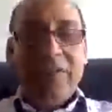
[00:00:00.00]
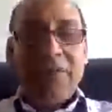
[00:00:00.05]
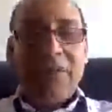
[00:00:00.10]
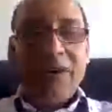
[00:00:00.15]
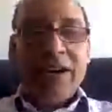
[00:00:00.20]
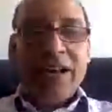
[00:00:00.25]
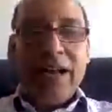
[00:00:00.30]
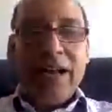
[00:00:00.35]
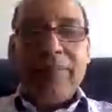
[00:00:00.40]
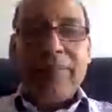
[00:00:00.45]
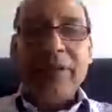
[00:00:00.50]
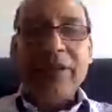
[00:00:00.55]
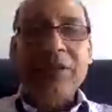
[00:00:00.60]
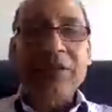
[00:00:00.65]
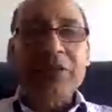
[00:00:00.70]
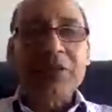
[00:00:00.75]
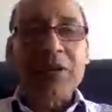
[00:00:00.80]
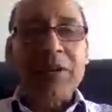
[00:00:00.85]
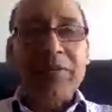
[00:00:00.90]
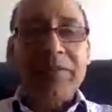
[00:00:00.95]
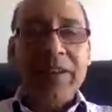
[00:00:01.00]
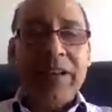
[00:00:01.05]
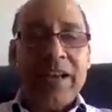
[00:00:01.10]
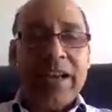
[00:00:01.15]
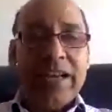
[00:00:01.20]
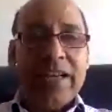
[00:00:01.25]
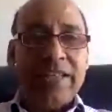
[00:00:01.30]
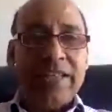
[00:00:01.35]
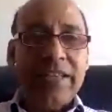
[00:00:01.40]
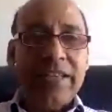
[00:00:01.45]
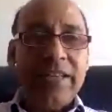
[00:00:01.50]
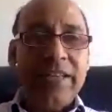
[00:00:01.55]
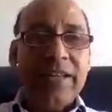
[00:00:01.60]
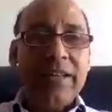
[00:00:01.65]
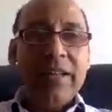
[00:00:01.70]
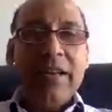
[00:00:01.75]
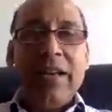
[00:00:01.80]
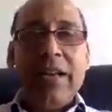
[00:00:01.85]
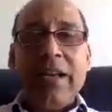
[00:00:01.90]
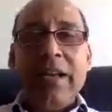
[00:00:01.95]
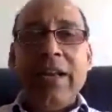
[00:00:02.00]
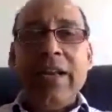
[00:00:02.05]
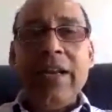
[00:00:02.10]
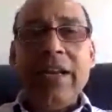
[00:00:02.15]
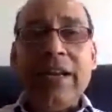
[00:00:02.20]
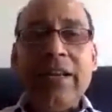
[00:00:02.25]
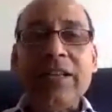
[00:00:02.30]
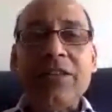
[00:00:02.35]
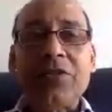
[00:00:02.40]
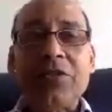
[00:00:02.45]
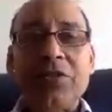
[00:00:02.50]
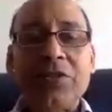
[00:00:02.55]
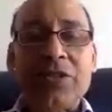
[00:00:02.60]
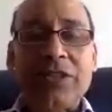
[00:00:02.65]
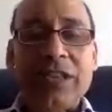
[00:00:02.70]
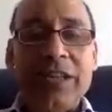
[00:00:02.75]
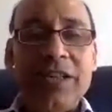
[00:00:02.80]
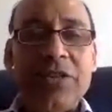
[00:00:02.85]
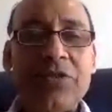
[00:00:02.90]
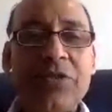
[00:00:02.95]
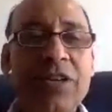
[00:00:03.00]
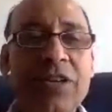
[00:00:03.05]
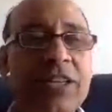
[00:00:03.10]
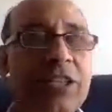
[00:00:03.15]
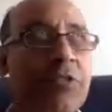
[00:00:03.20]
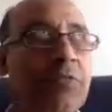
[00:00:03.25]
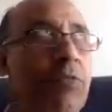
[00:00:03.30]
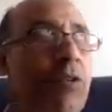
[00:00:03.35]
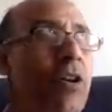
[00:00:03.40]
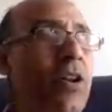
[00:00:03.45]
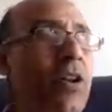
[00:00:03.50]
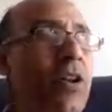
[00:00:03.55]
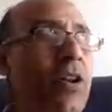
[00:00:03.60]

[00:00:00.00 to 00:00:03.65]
What happens to a weak acid? It dissociates to a small